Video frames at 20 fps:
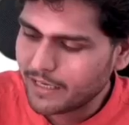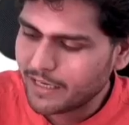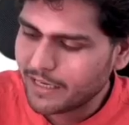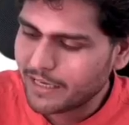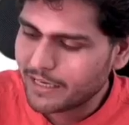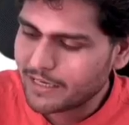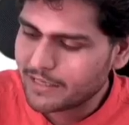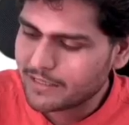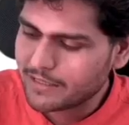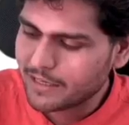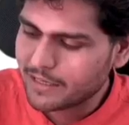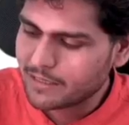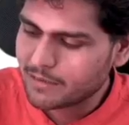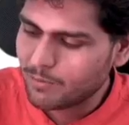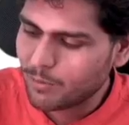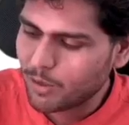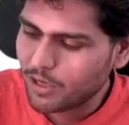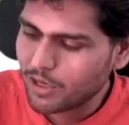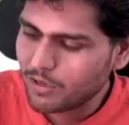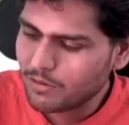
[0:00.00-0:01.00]
ES6
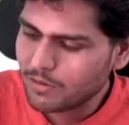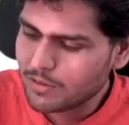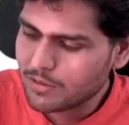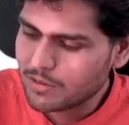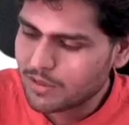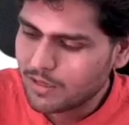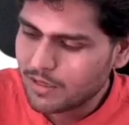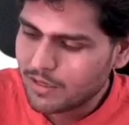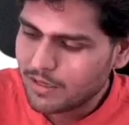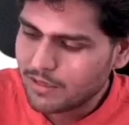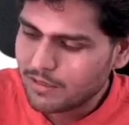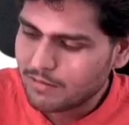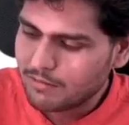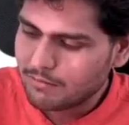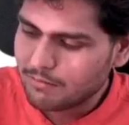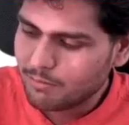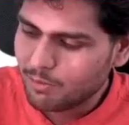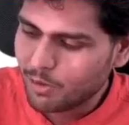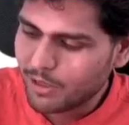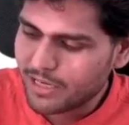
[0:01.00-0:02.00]
modules.
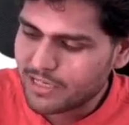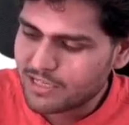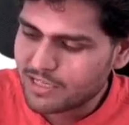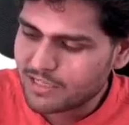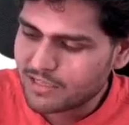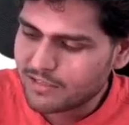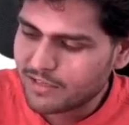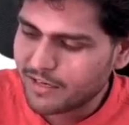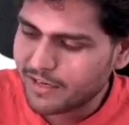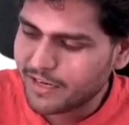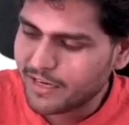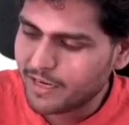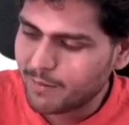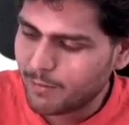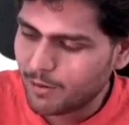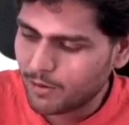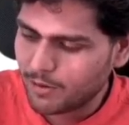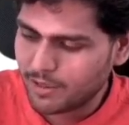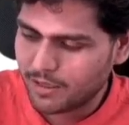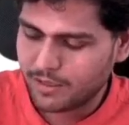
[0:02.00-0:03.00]
You can just read
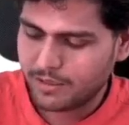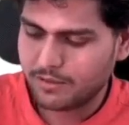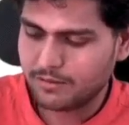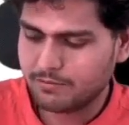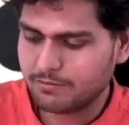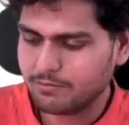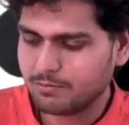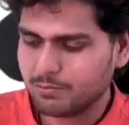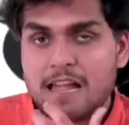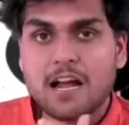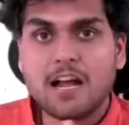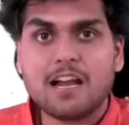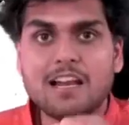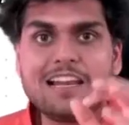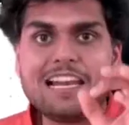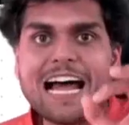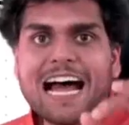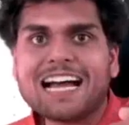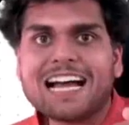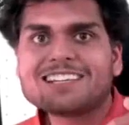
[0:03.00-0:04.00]
about it.
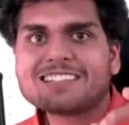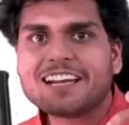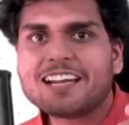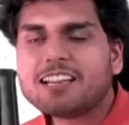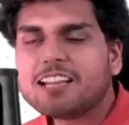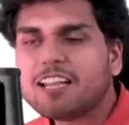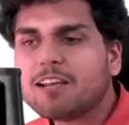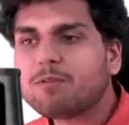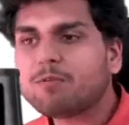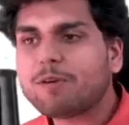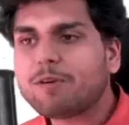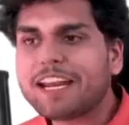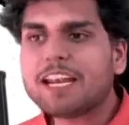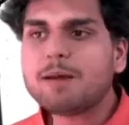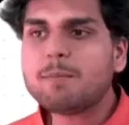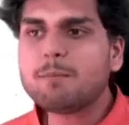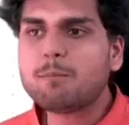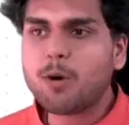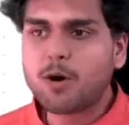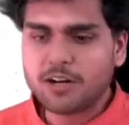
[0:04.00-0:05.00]
Last and the very
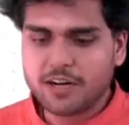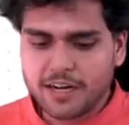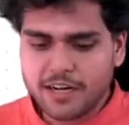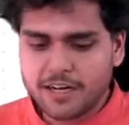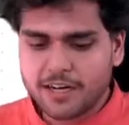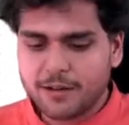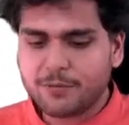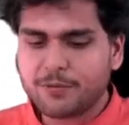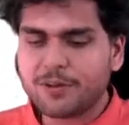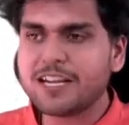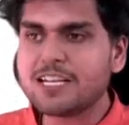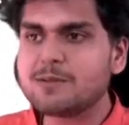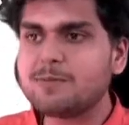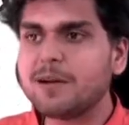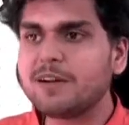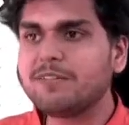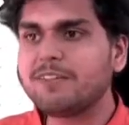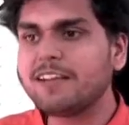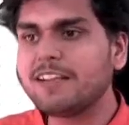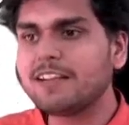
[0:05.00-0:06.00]
important difference
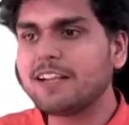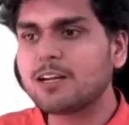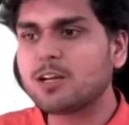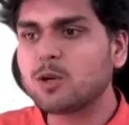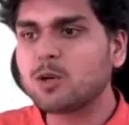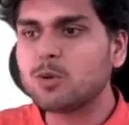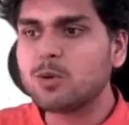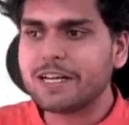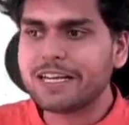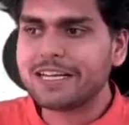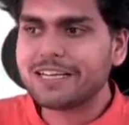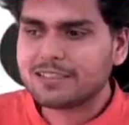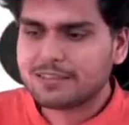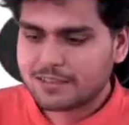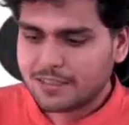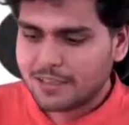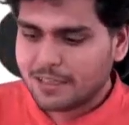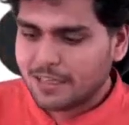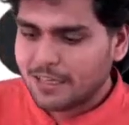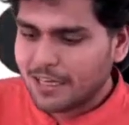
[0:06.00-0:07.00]
between the two is,
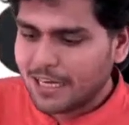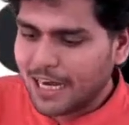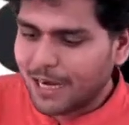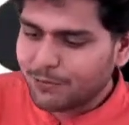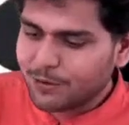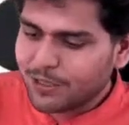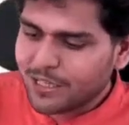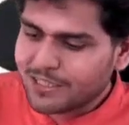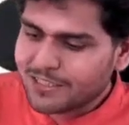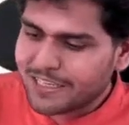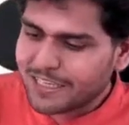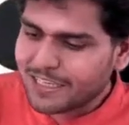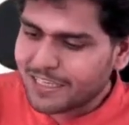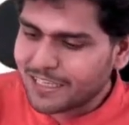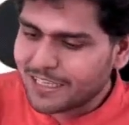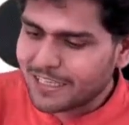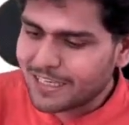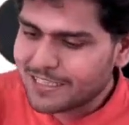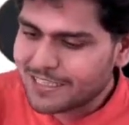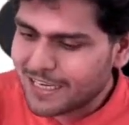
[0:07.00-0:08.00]
after
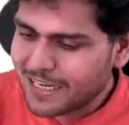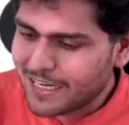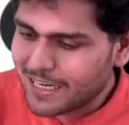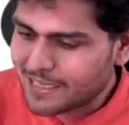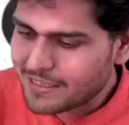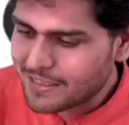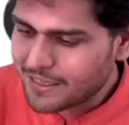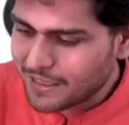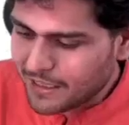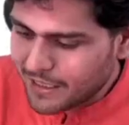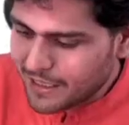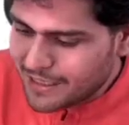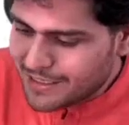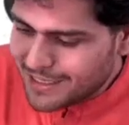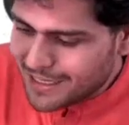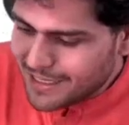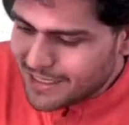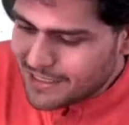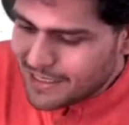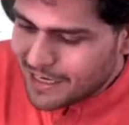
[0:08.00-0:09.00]
synchronous and asynchronous,
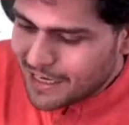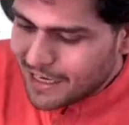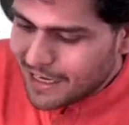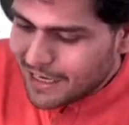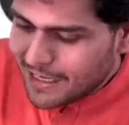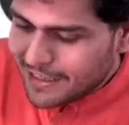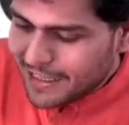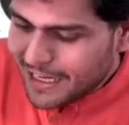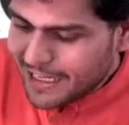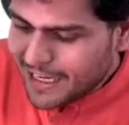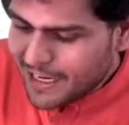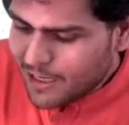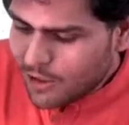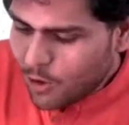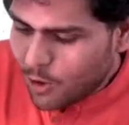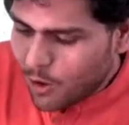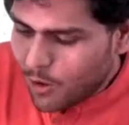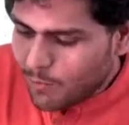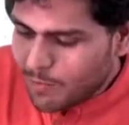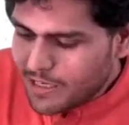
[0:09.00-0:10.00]
is that in
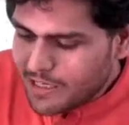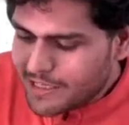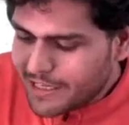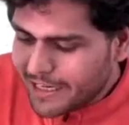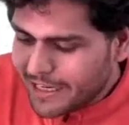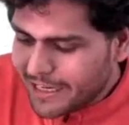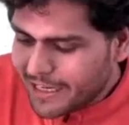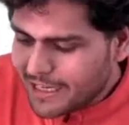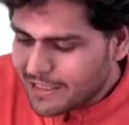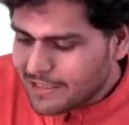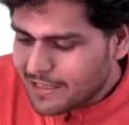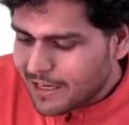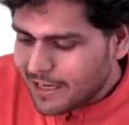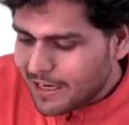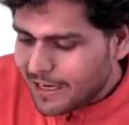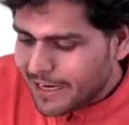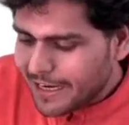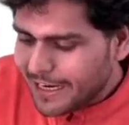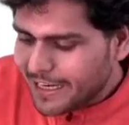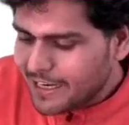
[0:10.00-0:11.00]
CommonJS,
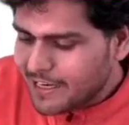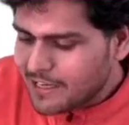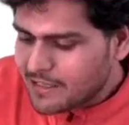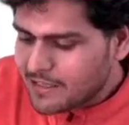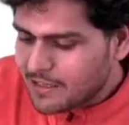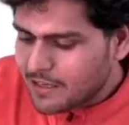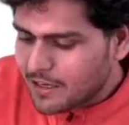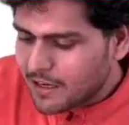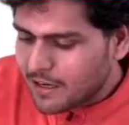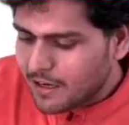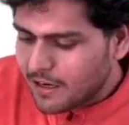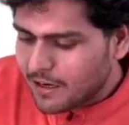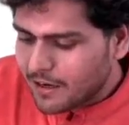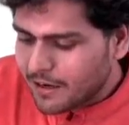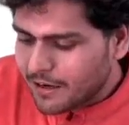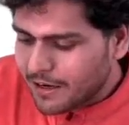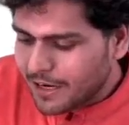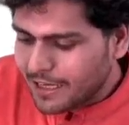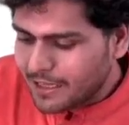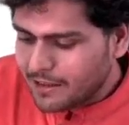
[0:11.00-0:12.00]
it is
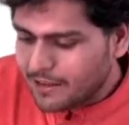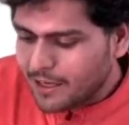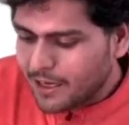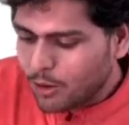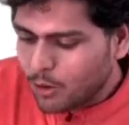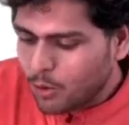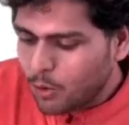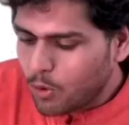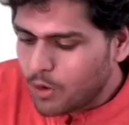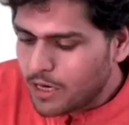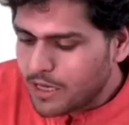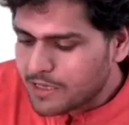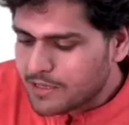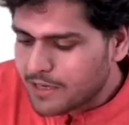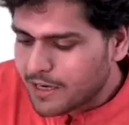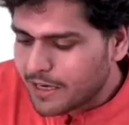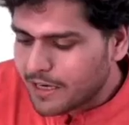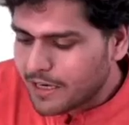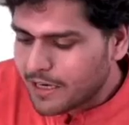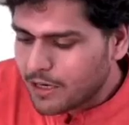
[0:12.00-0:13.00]
the code is
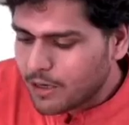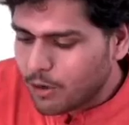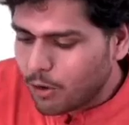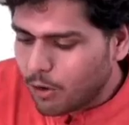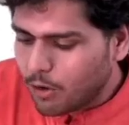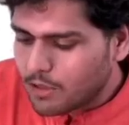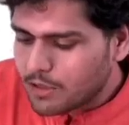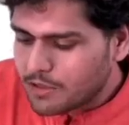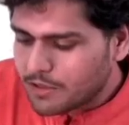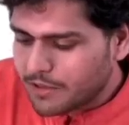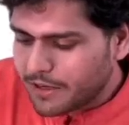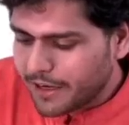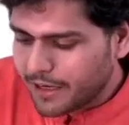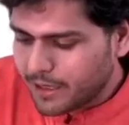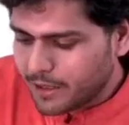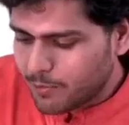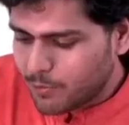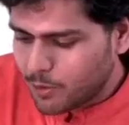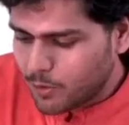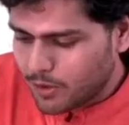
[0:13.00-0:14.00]
run in non-strict
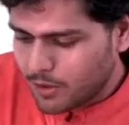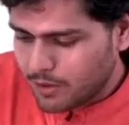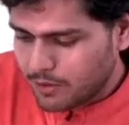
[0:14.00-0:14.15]
mode.